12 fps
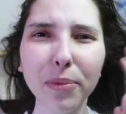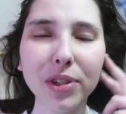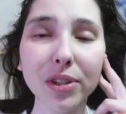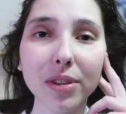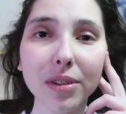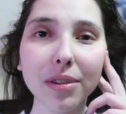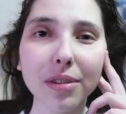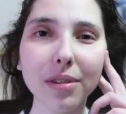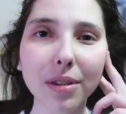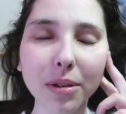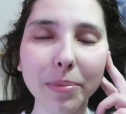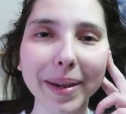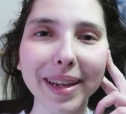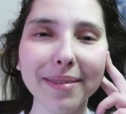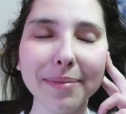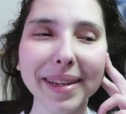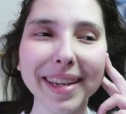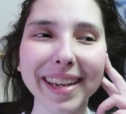which is
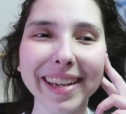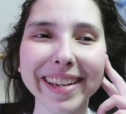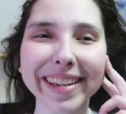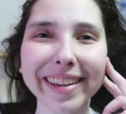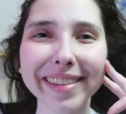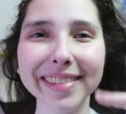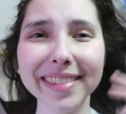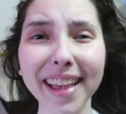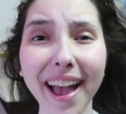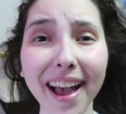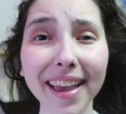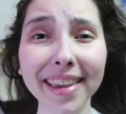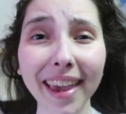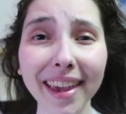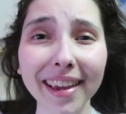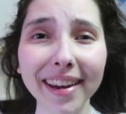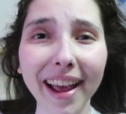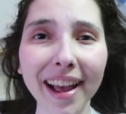stupid because I
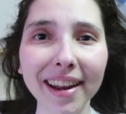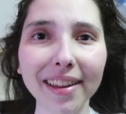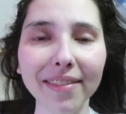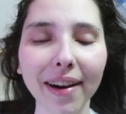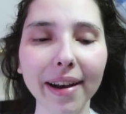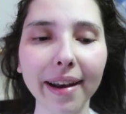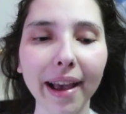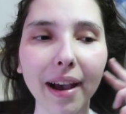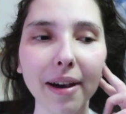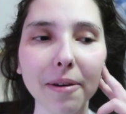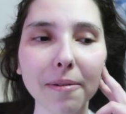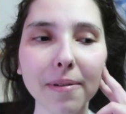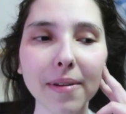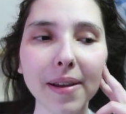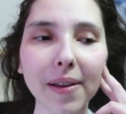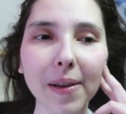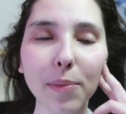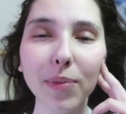can't edit right now
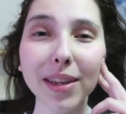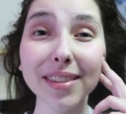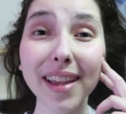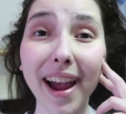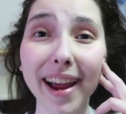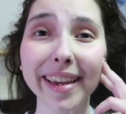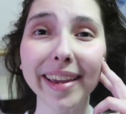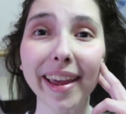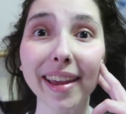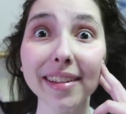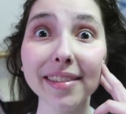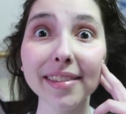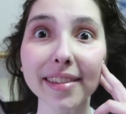because I can't